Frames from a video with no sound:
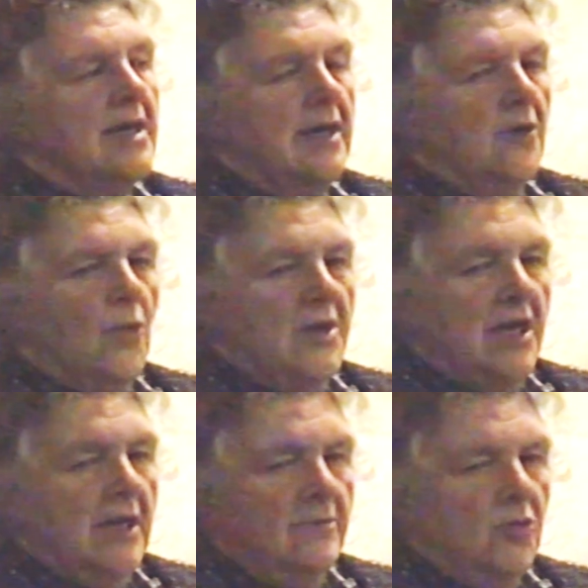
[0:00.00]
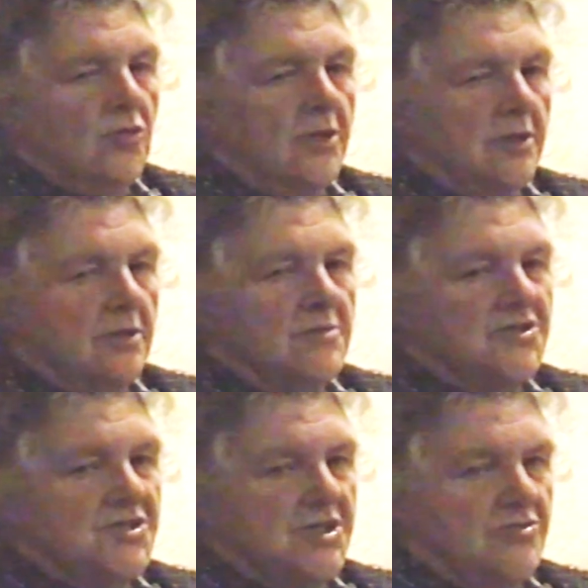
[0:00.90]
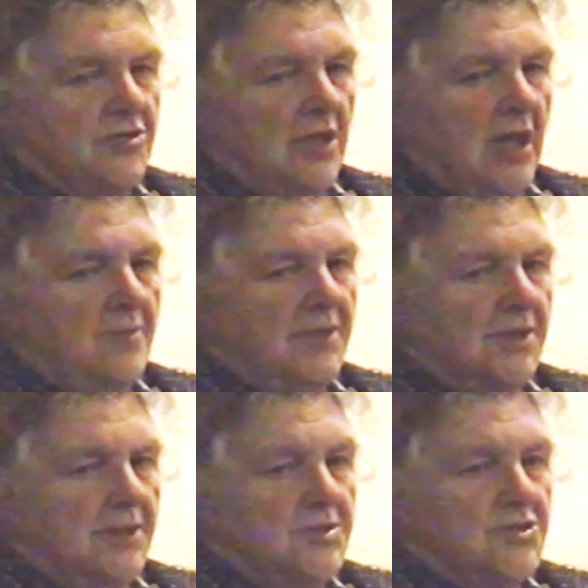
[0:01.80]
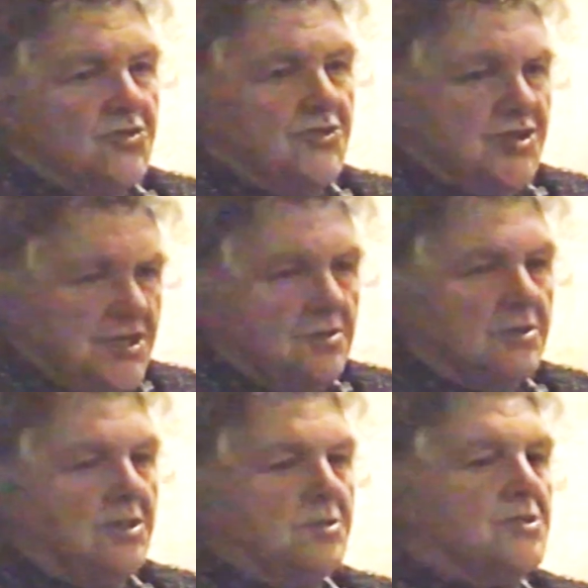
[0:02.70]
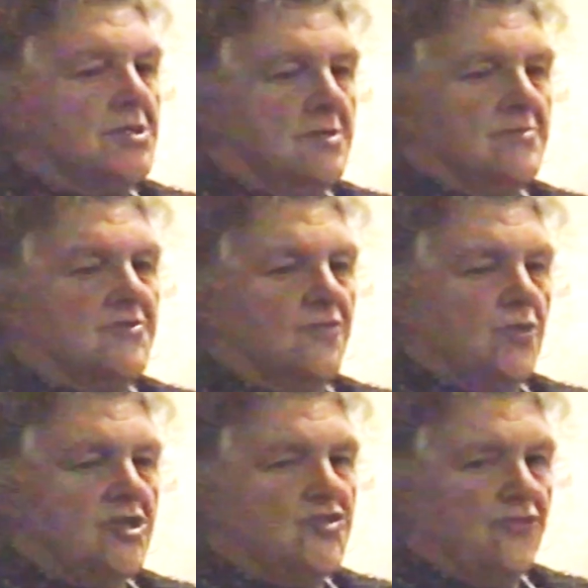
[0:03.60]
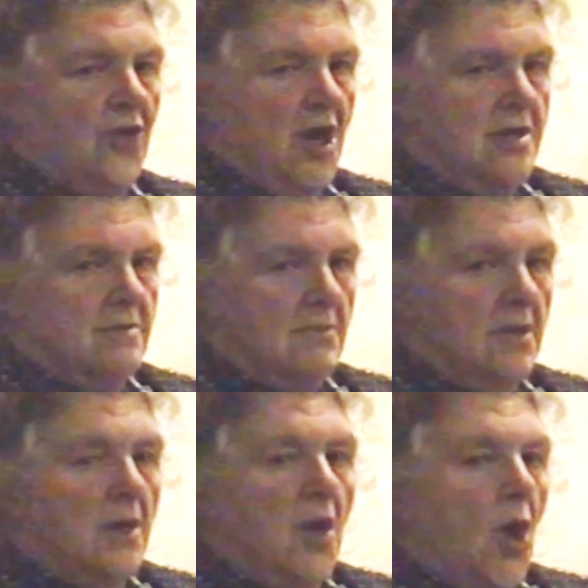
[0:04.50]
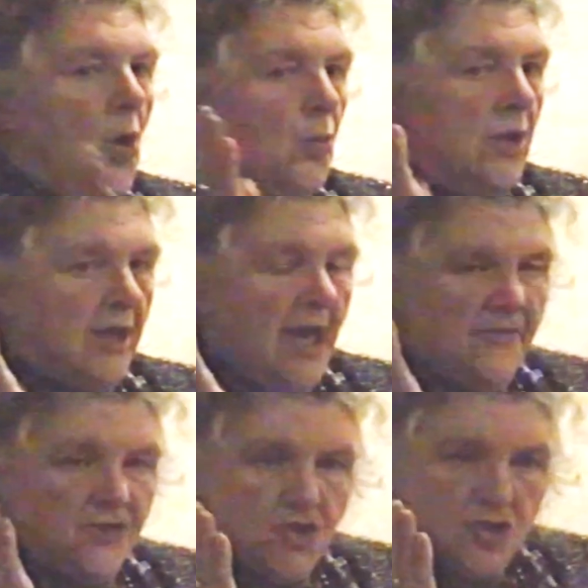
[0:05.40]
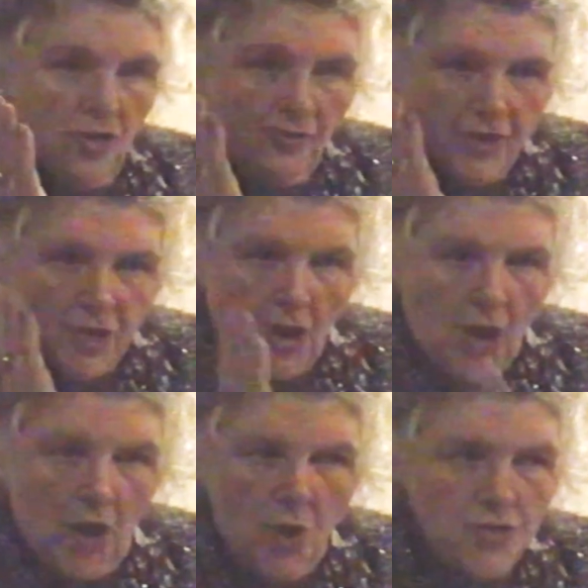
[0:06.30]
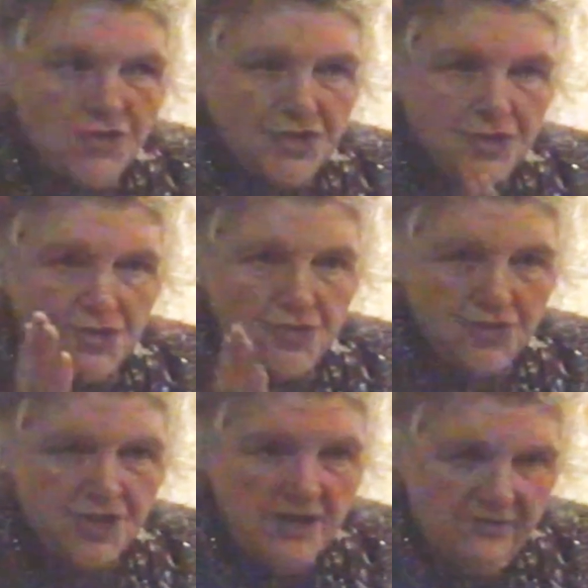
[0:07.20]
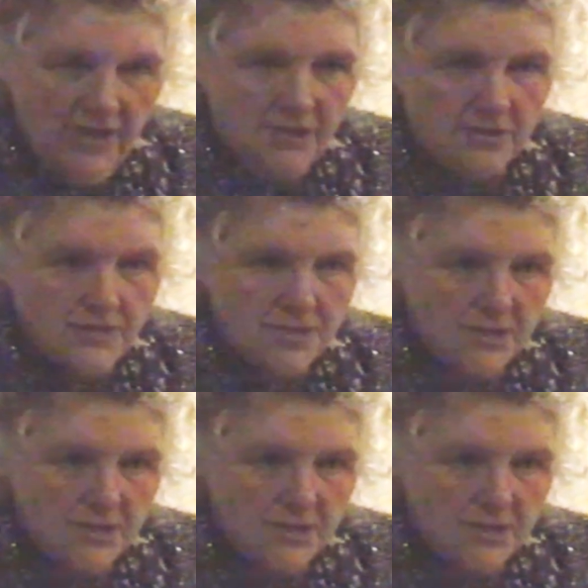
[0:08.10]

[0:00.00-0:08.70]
how when I'm looking at material I begin to think in terms of which frame will get the children closer to the event.